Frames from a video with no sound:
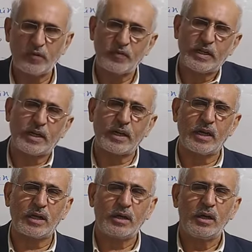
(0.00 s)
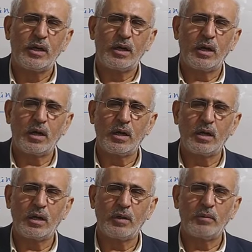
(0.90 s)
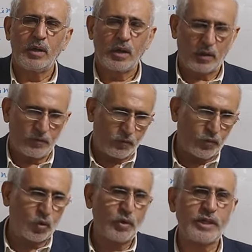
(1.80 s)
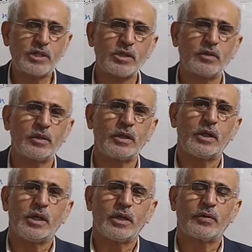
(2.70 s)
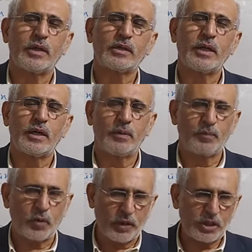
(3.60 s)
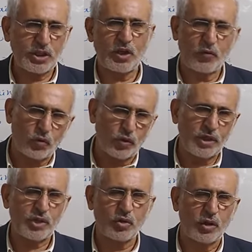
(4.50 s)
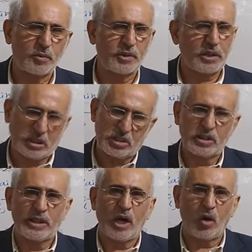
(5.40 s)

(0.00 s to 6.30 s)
if there are food is, the production of food is going to decrease, then